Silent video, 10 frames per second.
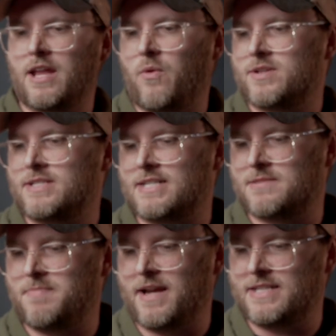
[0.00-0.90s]
I wasn't
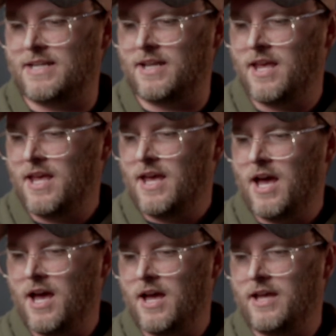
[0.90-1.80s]
expecting
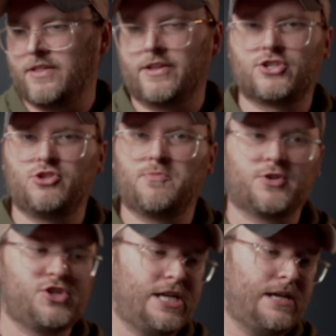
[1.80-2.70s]
anything
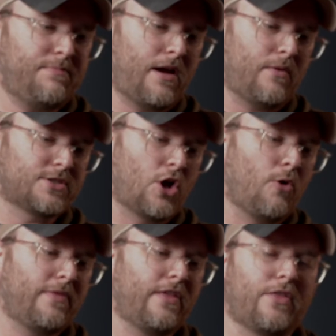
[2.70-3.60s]
super cheap. I was
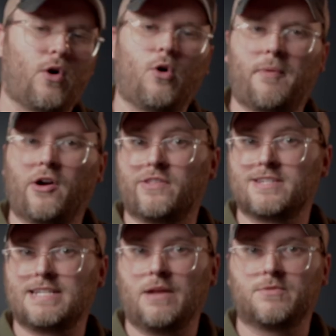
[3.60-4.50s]
hoping that the whole part of the
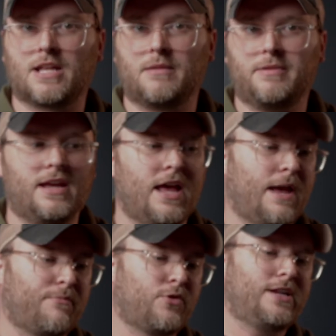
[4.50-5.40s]
stand was gonna be
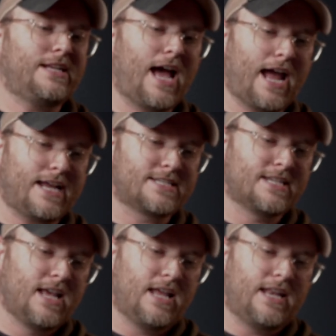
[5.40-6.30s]
pretty nice.
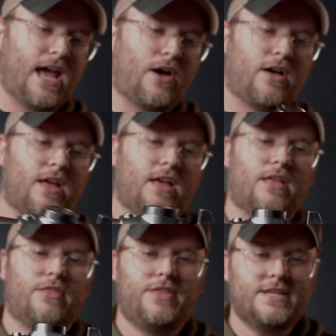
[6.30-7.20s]
Now,
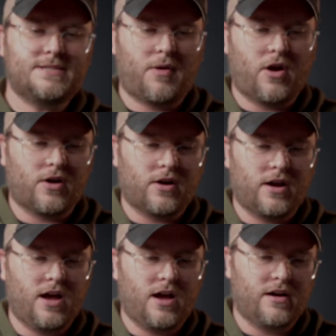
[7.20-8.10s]
this
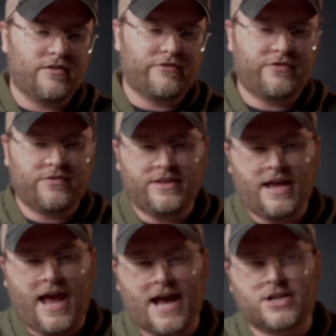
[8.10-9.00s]
part of
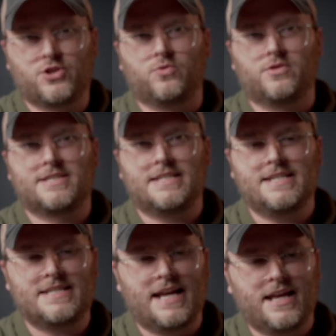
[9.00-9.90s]
the actual
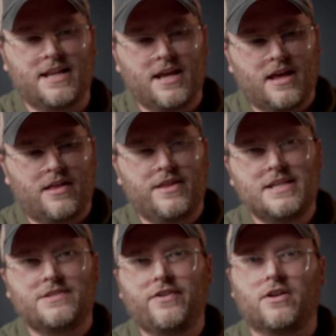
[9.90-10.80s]
C-stand,
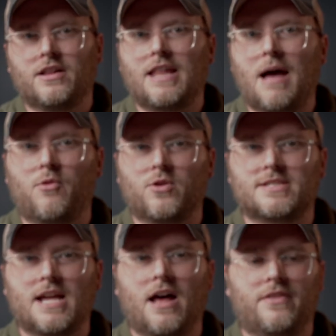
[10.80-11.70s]
these feel a lot more
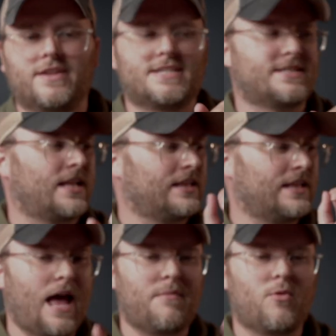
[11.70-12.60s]
solid. This is a
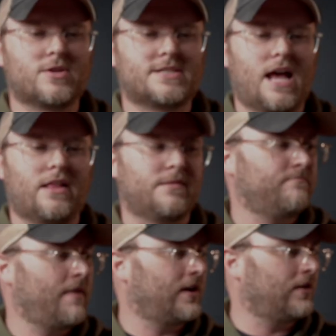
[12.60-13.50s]
lot more solid
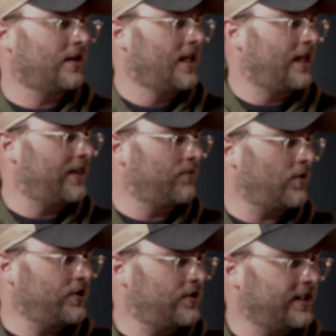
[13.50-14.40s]
metal than
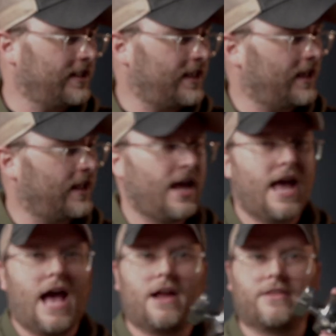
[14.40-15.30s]
what you can get
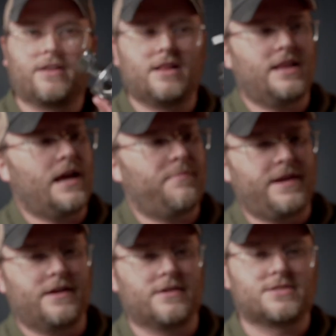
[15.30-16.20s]
out of the clamp here.